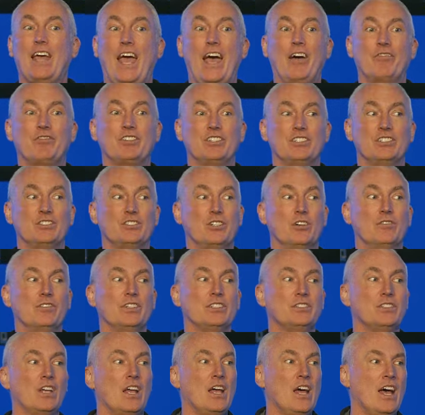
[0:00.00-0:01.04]
after this
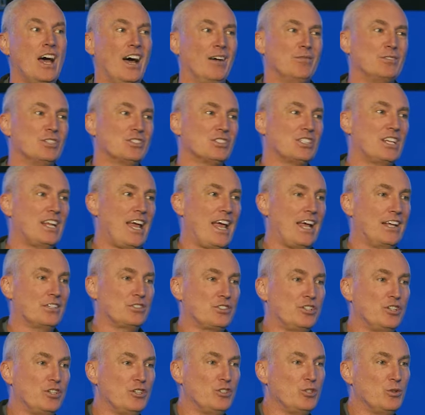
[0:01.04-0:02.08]
service, I'm just gonna
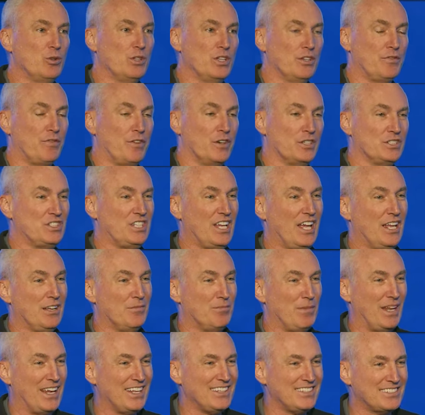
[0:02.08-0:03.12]
ask you to do it in the first
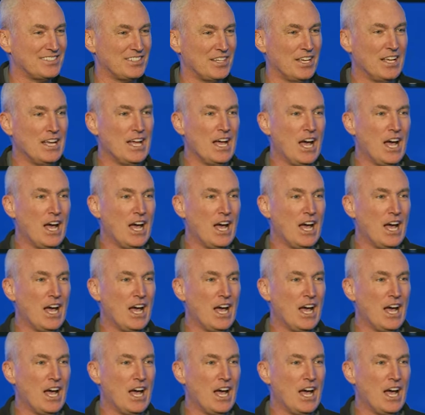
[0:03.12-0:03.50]
10 minutes.